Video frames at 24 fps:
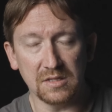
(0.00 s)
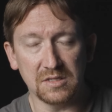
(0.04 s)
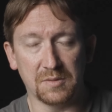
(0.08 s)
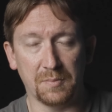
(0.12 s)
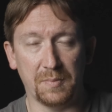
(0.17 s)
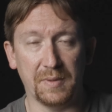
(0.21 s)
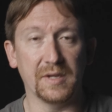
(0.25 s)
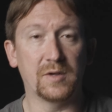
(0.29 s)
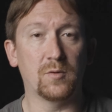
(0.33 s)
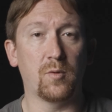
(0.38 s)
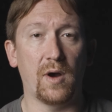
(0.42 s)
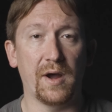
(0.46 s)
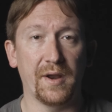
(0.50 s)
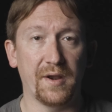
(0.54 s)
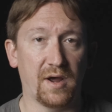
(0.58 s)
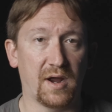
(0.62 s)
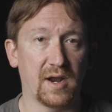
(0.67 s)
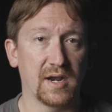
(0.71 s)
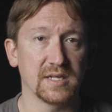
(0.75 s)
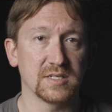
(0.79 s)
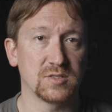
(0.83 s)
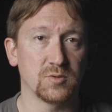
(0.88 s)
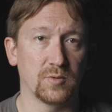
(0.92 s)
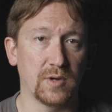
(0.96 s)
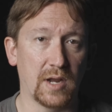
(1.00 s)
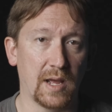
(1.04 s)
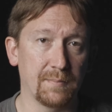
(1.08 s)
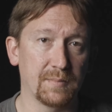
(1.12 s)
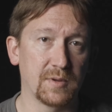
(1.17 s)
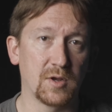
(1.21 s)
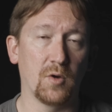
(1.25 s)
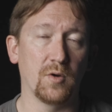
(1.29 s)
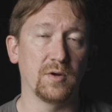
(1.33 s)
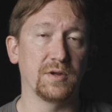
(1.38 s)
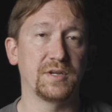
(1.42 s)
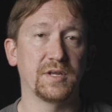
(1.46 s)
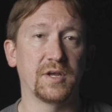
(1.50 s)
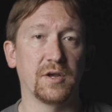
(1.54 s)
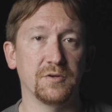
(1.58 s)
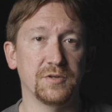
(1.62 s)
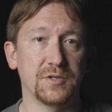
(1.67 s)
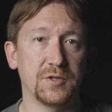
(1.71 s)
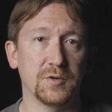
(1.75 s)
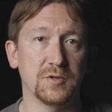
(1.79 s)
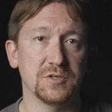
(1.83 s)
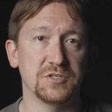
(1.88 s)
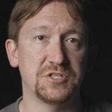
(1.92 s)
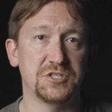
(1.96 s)
to be quite honest, when I'm going to go
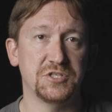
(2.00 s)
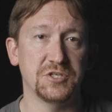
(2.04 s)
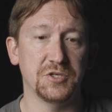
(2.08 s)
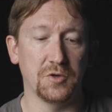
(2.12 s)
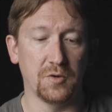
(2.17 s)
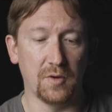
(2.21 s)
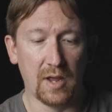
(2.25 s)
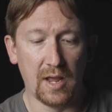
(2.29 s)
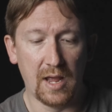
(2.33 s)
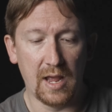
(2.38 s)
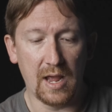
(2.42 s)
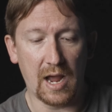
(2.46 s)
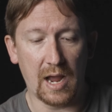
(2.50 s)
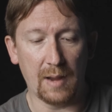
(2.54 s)
do a shoot,